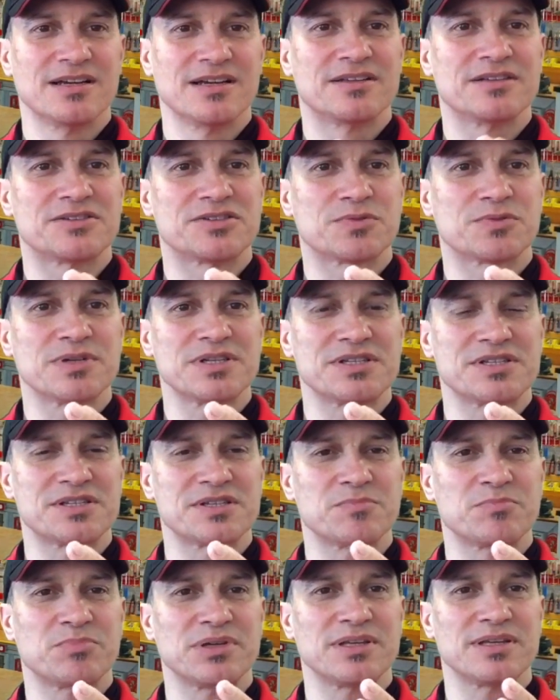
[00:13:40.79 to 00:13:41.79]
The twist
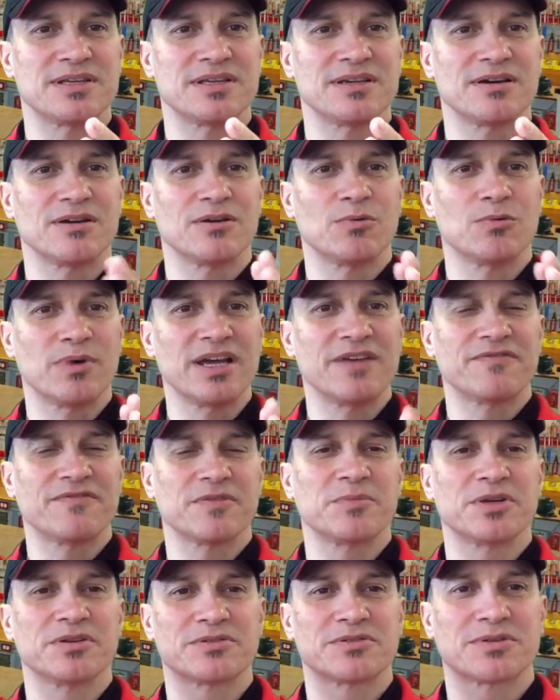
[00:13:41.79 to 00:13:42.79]
should be away
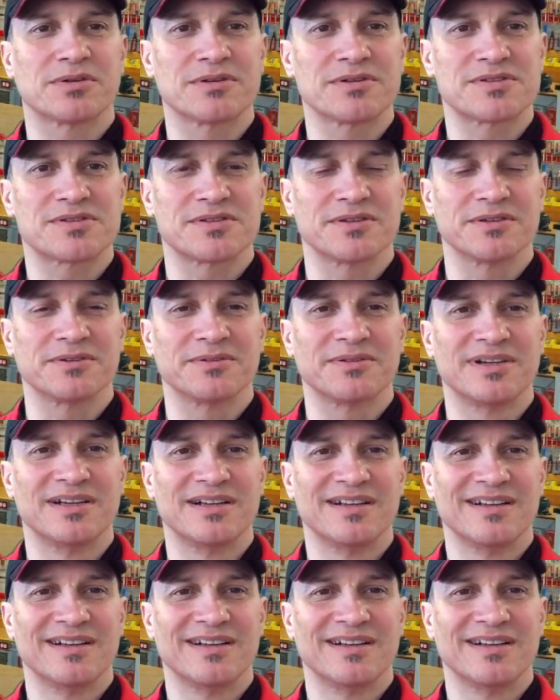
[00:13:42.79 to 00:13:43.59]
from your torso,